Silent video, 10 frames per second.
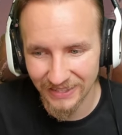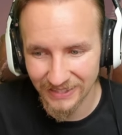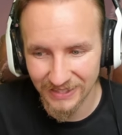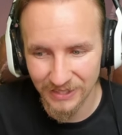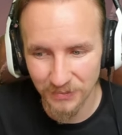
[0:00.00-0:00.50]

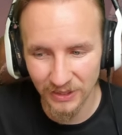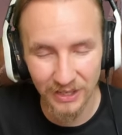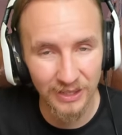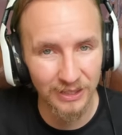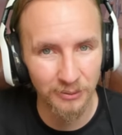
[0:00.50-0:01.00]
This is something that I
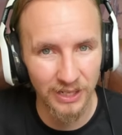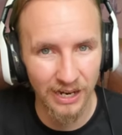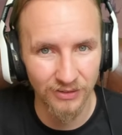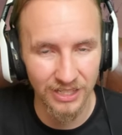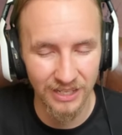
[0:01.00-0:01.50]
think that we're going to
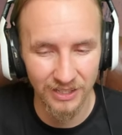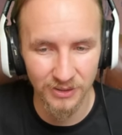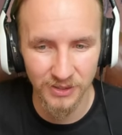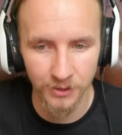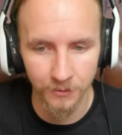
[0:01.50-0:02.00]
have to get
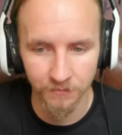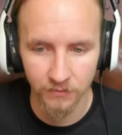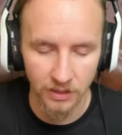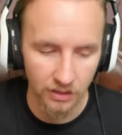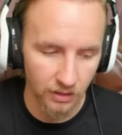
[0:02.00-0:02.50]
used to.
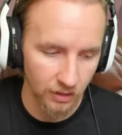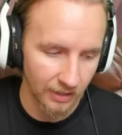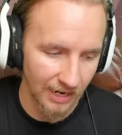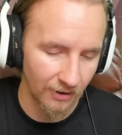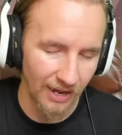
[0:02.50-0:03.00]

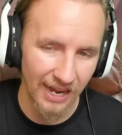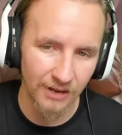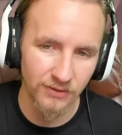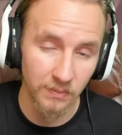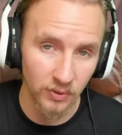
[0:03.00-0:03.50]
Now, I
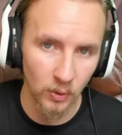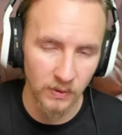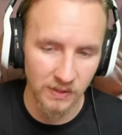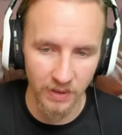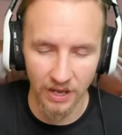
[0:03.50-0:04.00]
have some
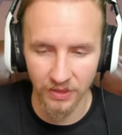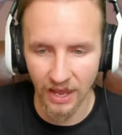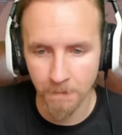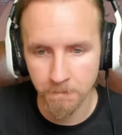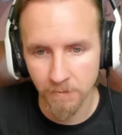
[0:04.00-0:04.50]
thoughts about
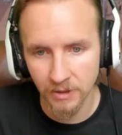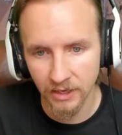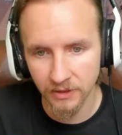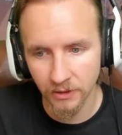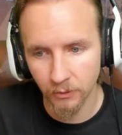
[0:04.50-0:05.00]
that.
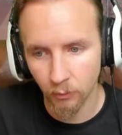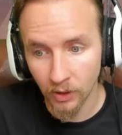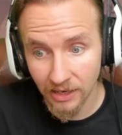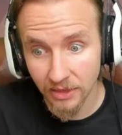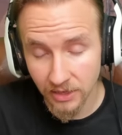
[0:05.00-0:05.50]
And that
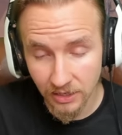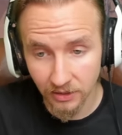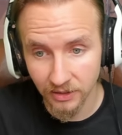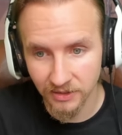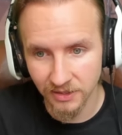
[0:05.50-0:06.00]
while I think
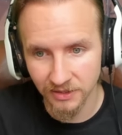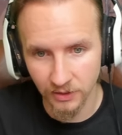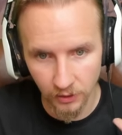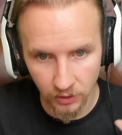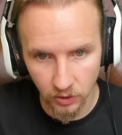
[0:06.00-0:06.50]
this is
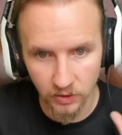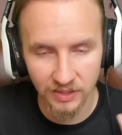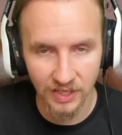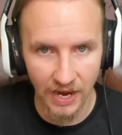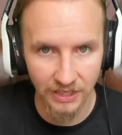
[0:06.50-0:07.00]
a
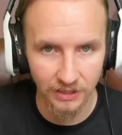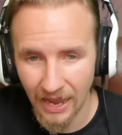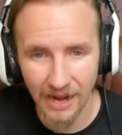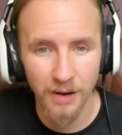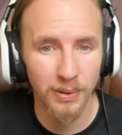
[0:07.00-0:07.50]
good tank,
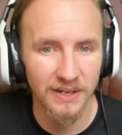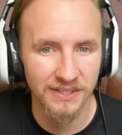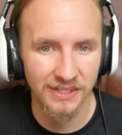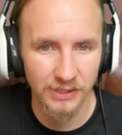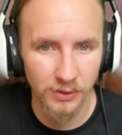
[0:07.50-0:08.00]
and I
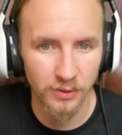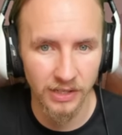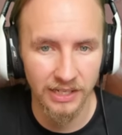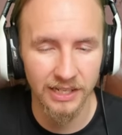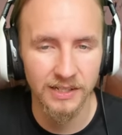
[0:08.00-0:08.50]
personally do
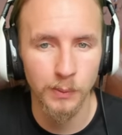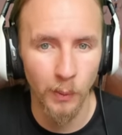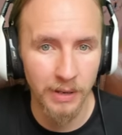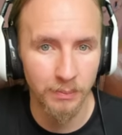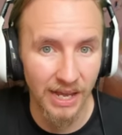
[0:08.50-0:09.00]
think it is
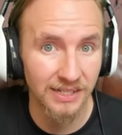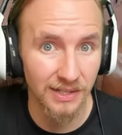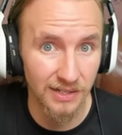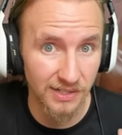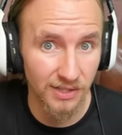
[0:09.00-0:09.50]
way better
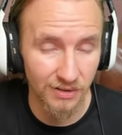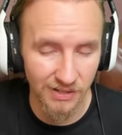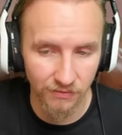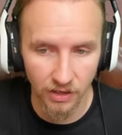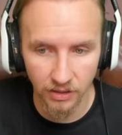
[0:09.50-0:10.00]
than a
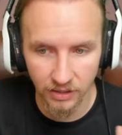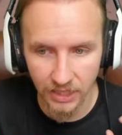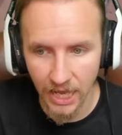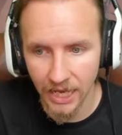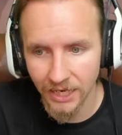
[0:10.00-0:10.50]
Stridsvagn
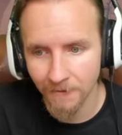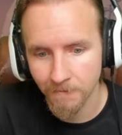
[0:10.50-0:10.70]
K,